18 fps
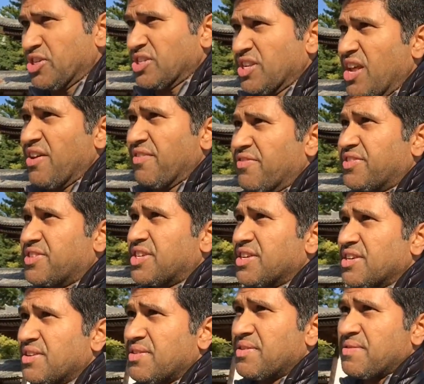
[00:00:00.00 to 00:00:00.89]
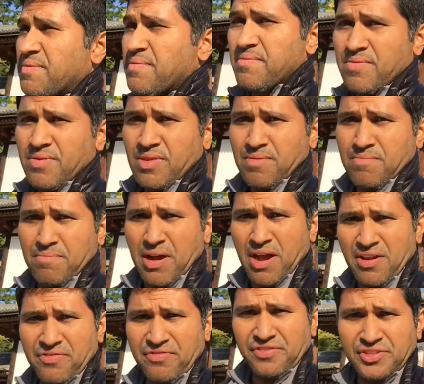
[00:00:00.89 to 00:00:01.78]
lived
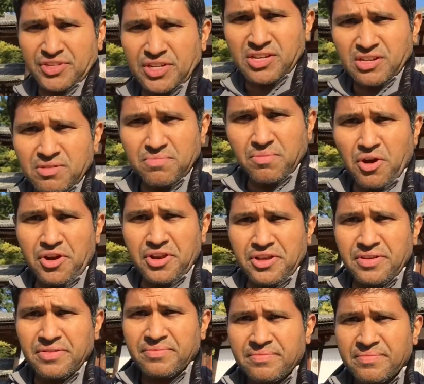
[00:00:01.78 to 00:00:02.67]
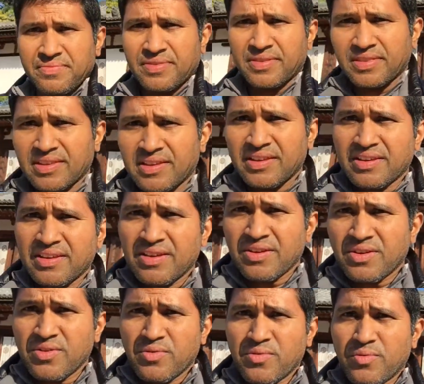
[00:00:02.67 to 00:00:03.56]
by a physical body,
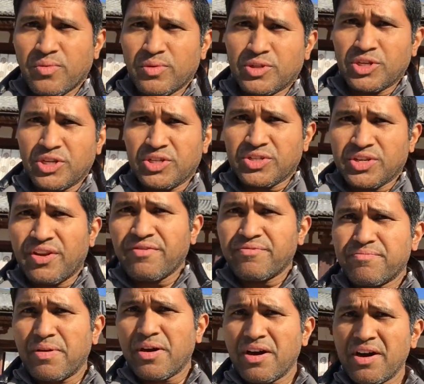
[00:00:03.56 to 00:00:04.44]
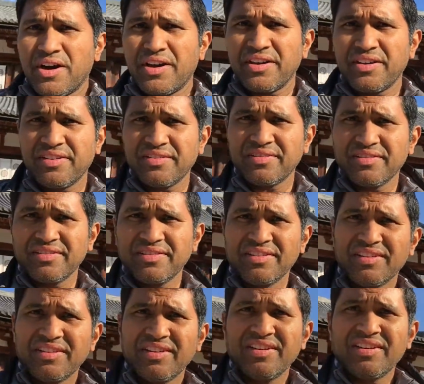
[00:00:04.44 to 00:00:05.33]
which is lived by
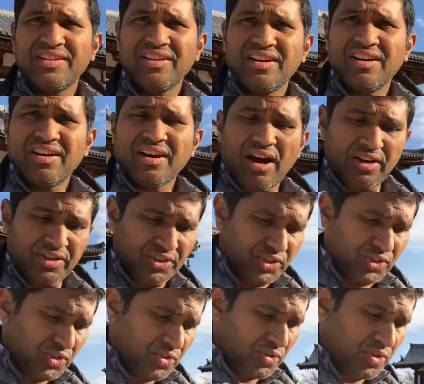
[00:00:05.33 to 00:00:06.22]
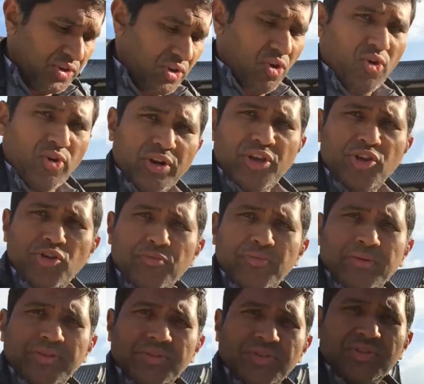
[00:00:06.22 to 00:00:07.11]
us, all
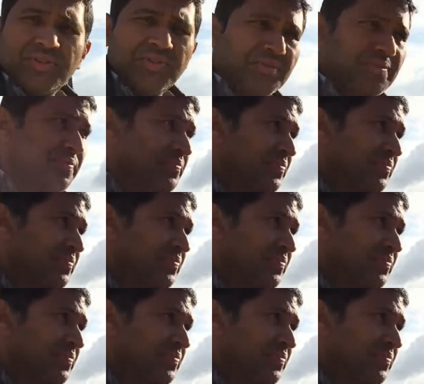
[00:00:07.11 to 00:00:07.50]
humans.